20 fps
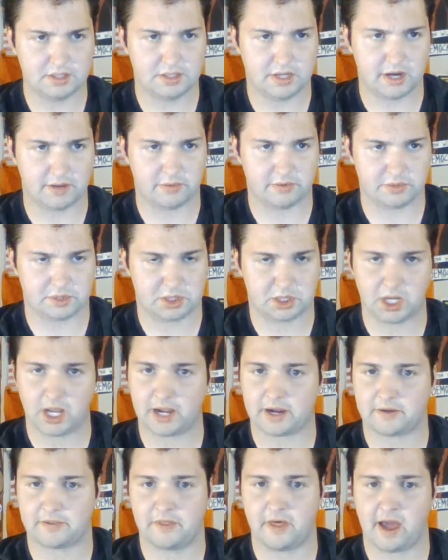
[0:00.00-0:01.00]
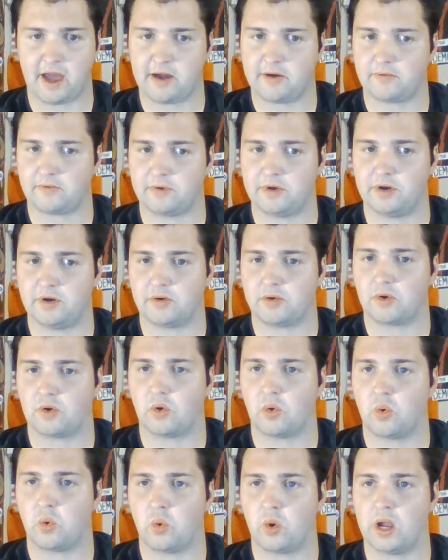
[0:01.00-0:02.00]
double check that real
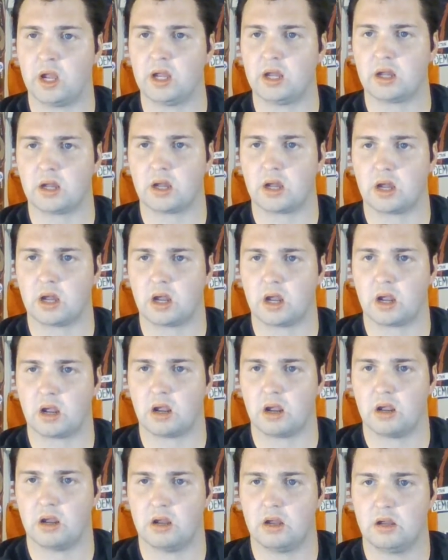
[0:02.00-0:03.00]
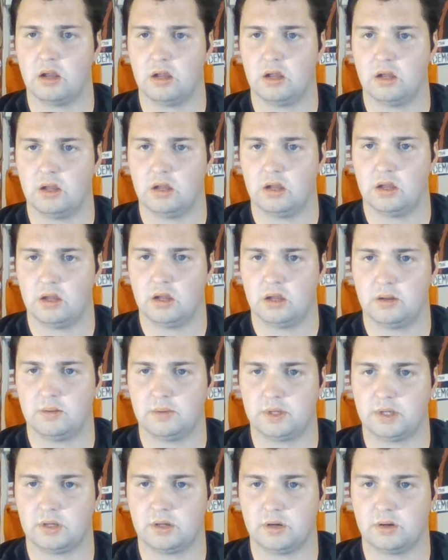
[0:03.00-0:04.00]
quick.
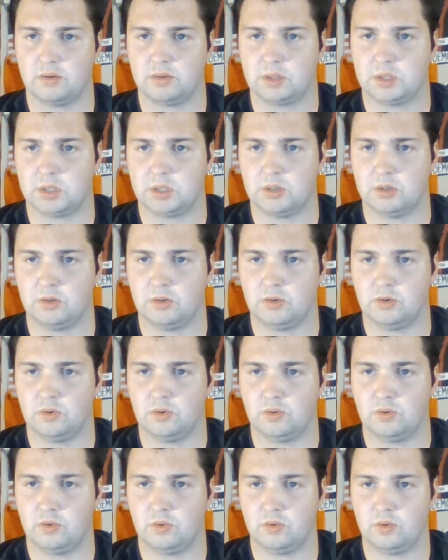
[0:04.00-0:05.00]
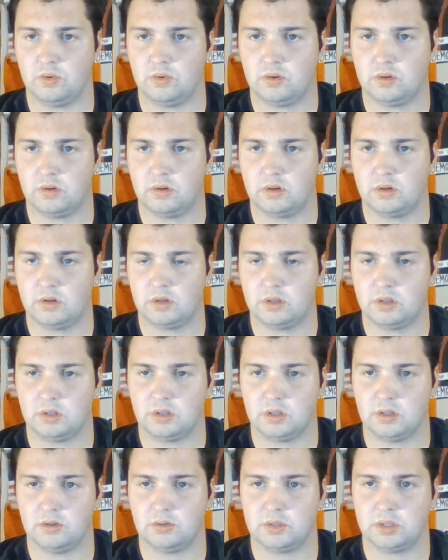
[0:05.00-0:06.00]
We'll go to
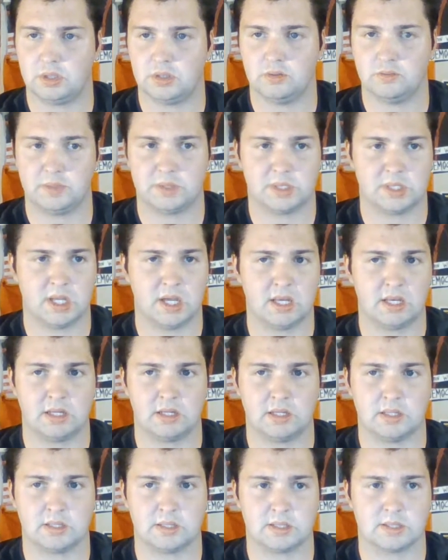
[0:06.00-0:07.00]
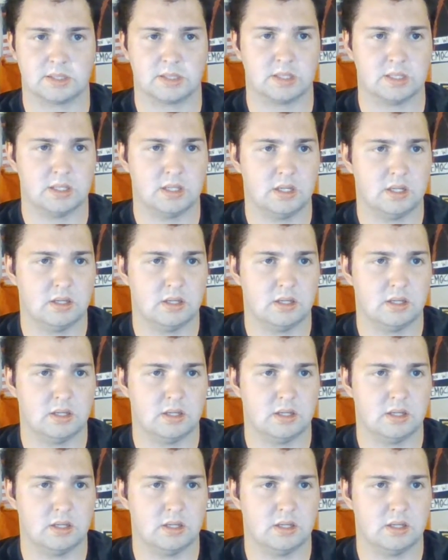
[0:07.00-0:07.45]
YouTube settings.